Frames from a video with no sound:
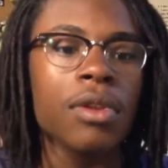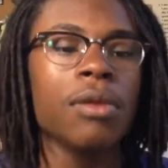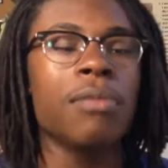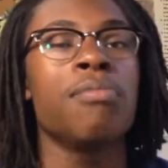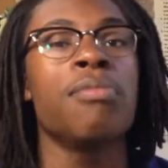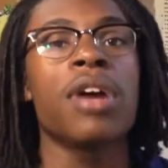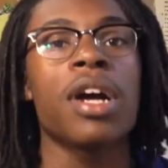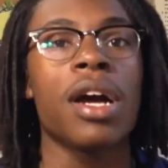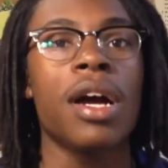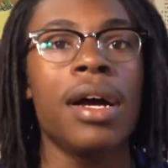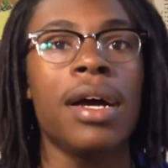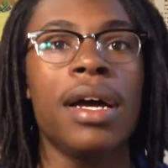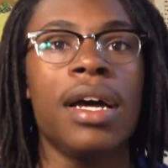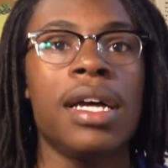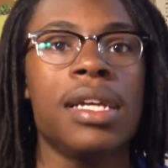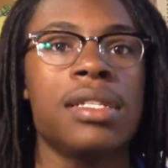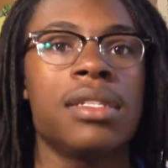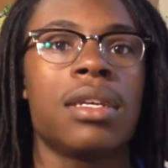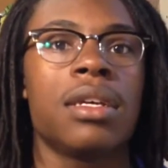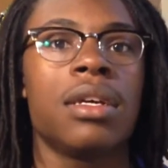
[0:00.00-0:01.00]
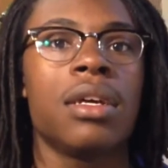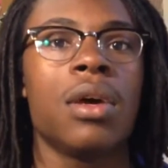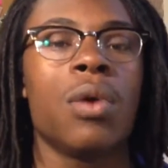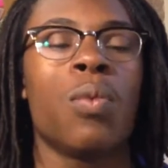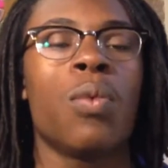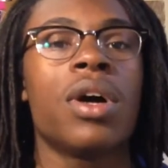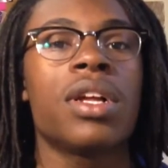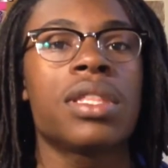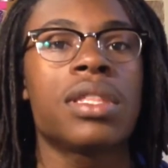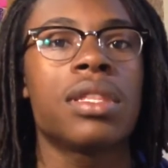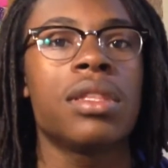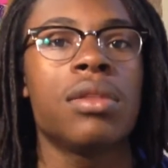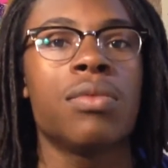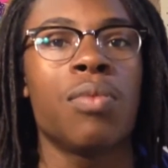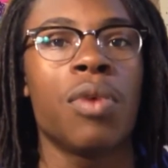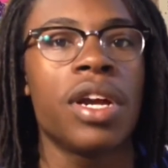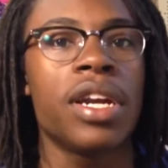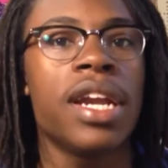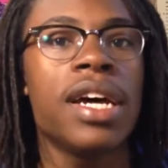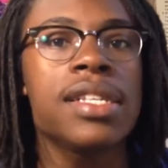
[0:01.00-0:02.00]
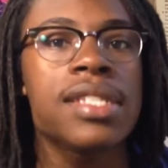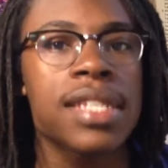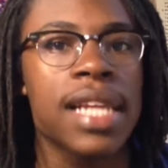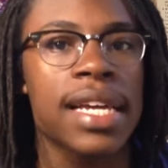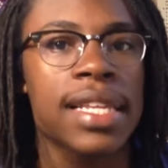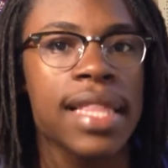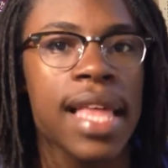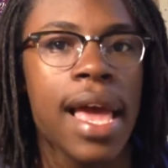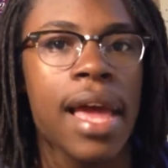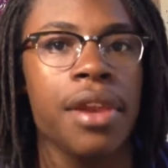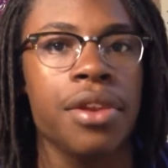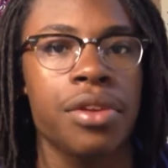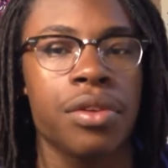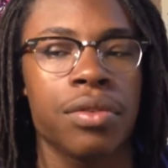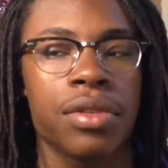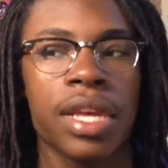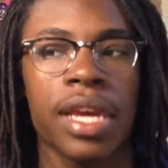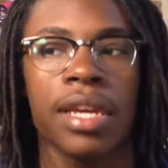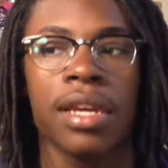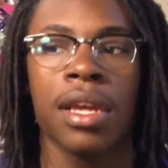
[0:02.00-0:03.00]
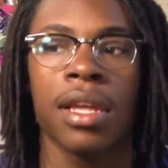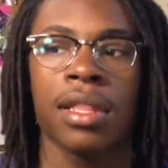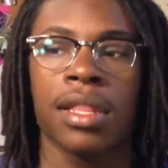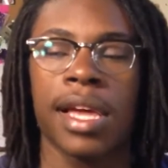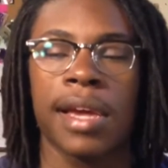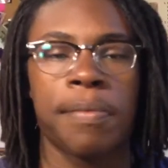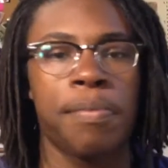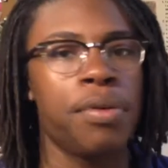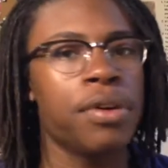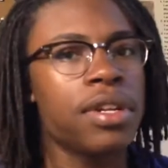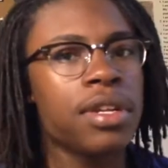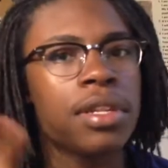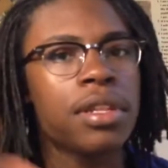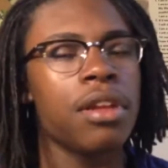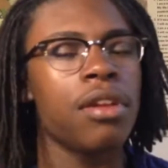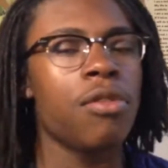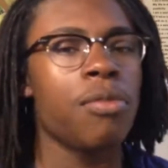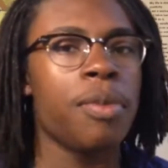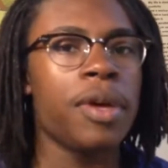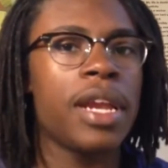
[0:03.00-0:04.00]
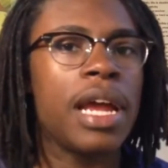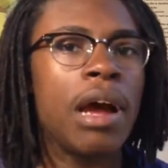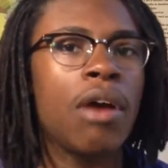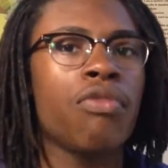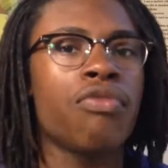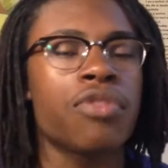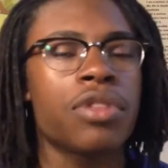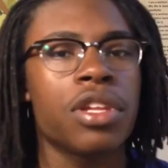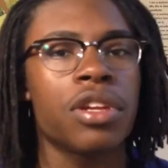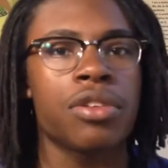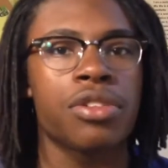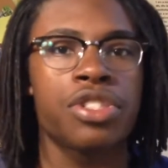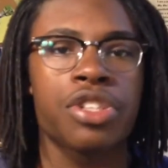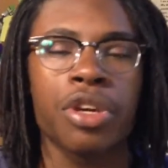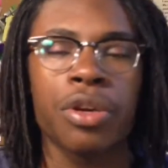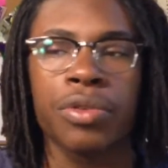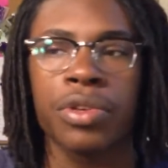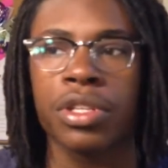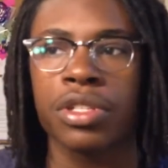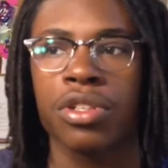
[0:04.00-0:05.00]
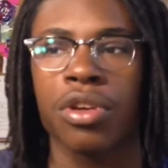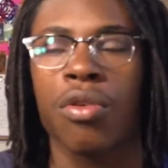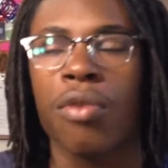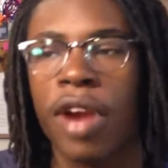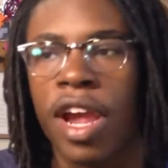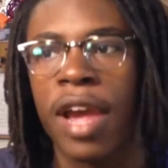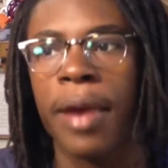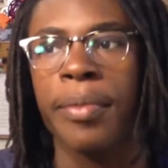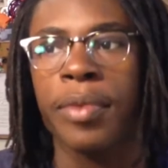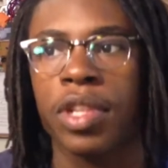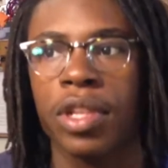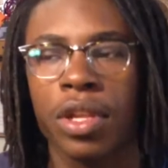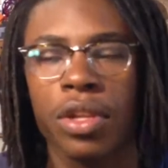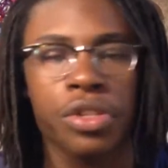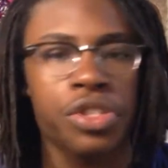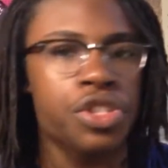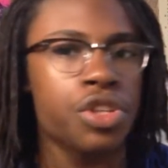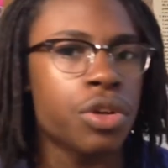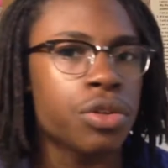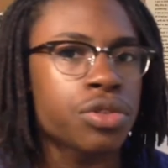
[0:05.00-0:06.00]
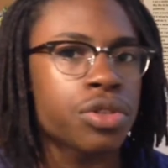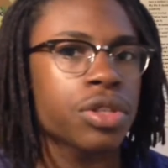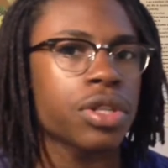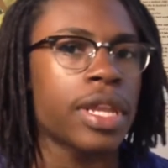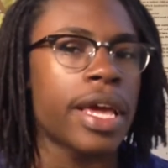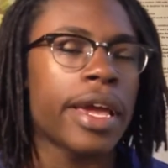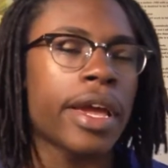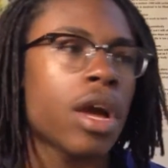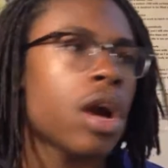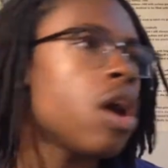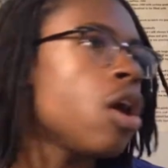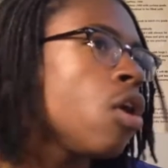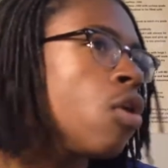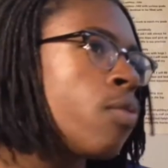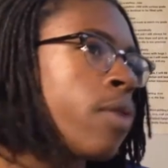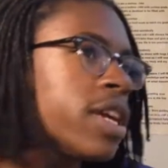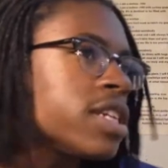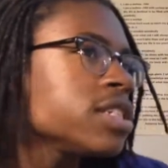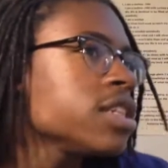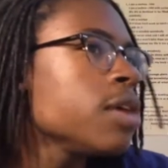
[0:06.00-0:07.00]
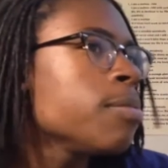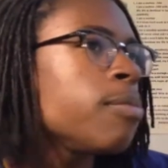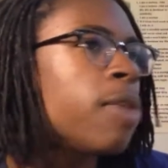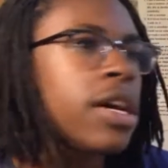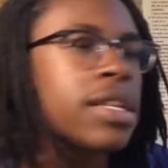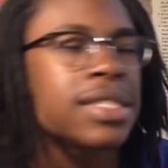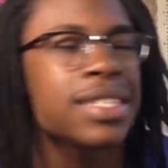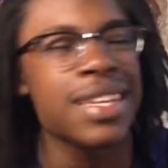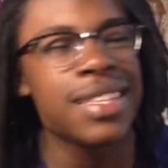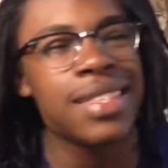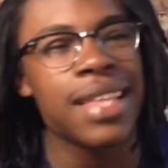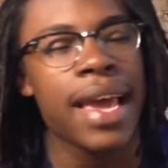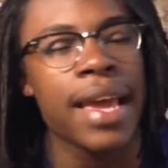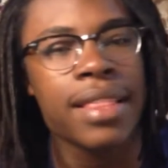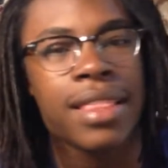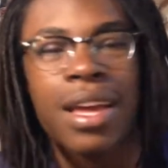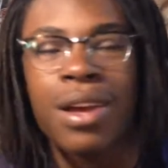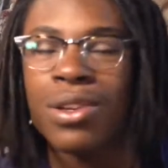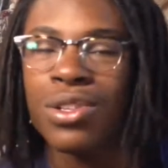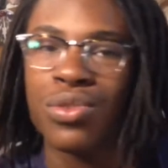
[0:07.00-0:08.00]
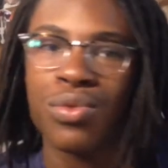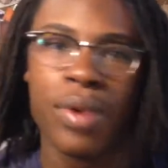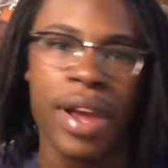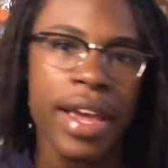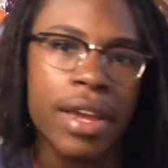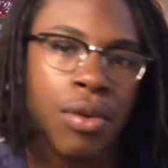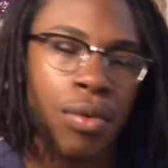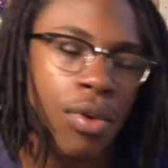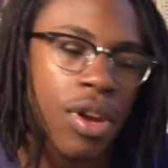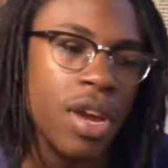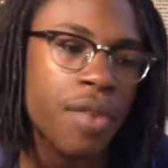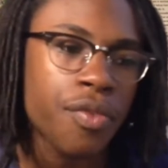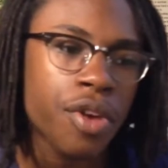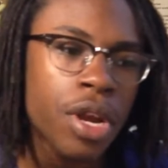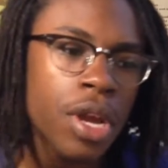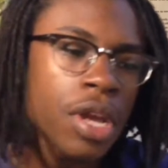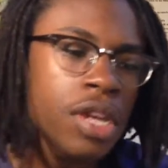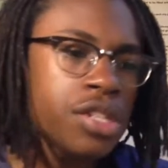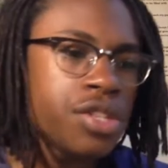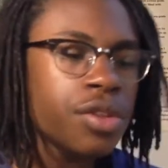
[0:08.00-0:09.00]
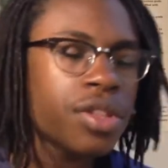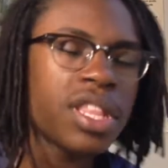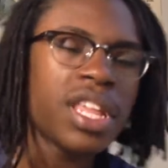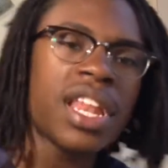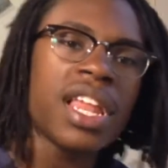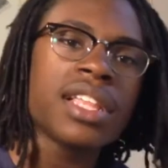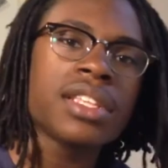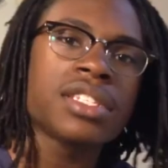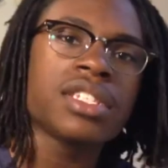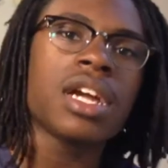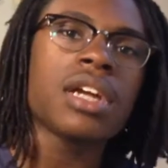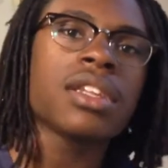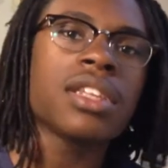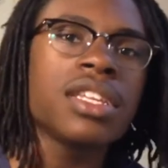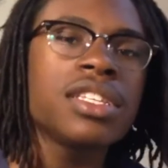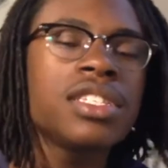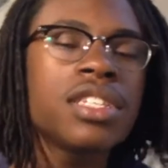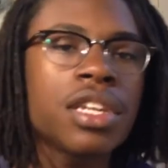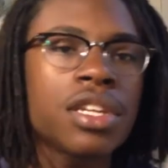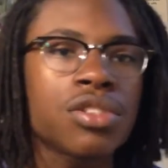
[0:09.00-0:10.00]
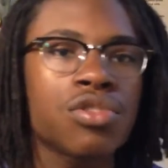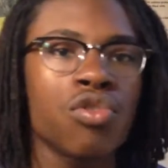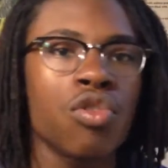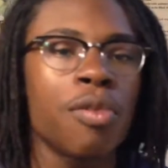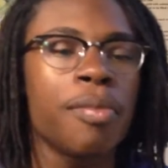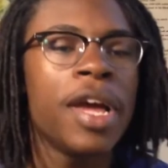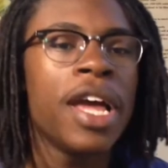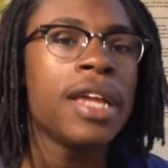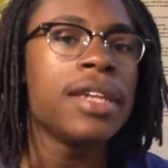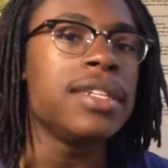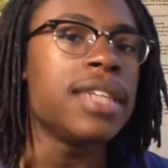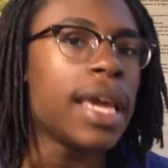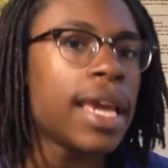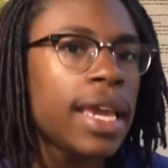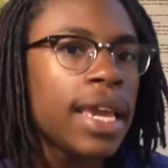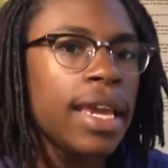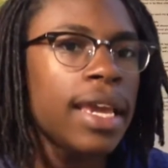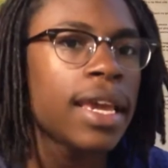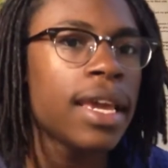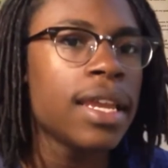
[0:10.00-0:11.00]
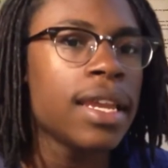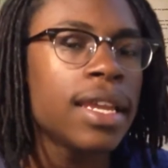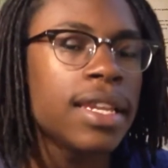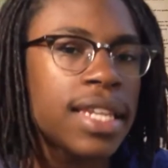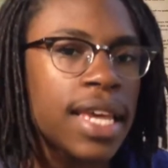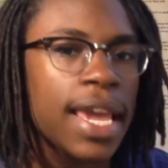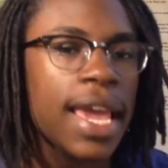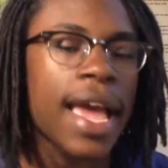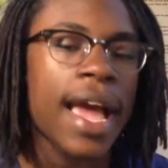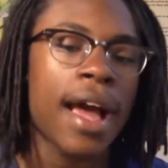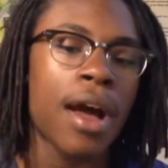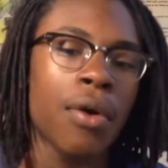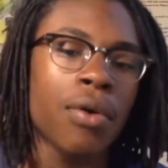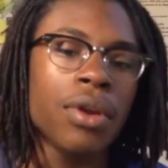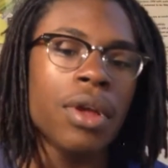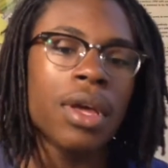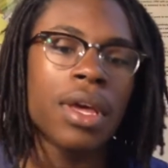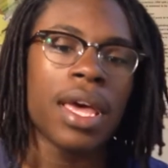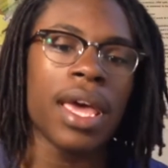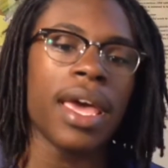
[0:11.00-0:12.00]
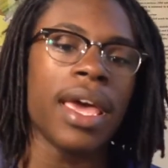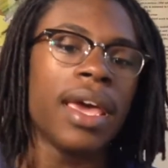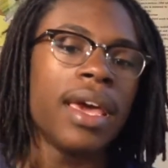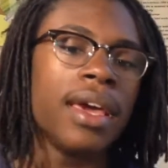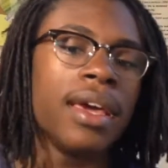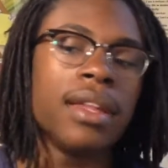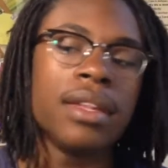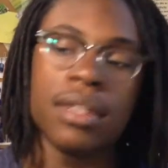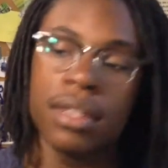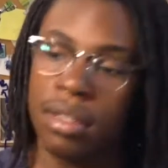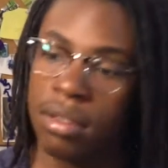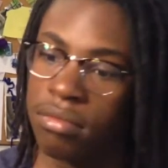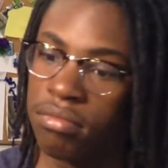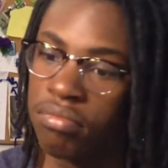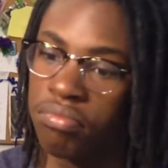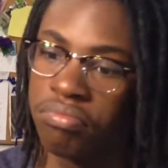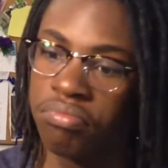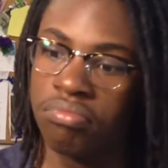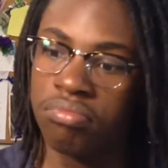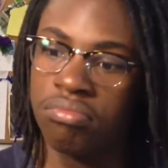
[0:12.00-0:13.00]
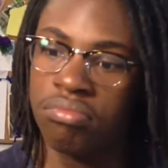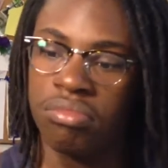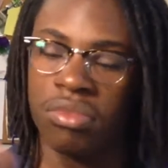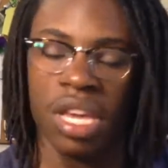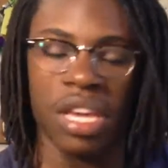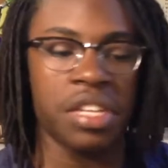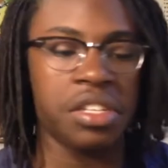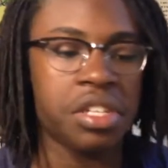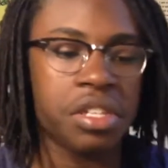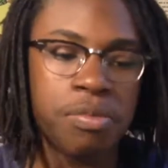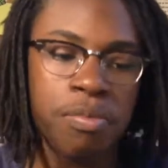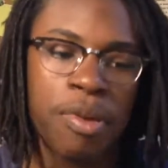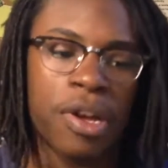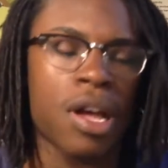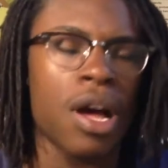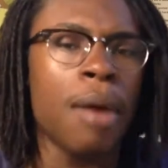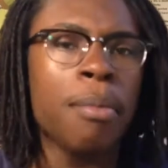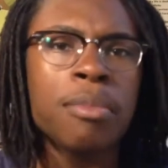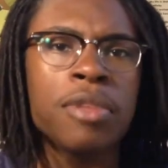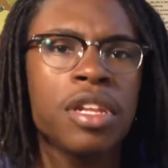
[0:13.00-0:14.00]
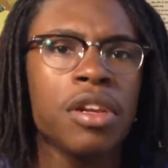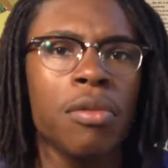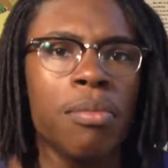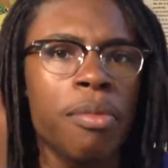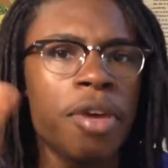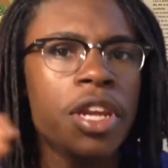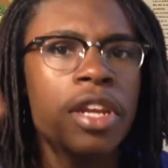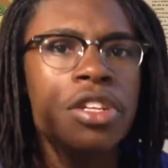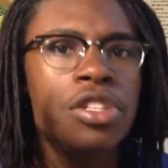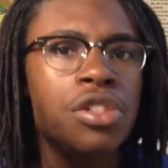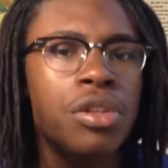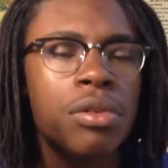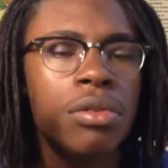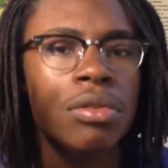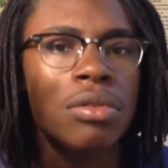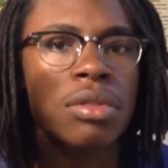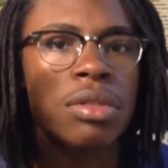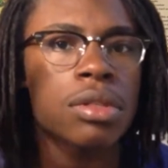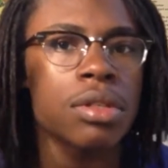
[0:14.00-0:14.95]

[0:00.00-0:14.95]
Because what nuts like that do, they like put a little bit out for little children to grab, and little children like, oh, Rush Limbaugh said that was right or whatever. So then they start listening to him day in and day out, and they just become little miniature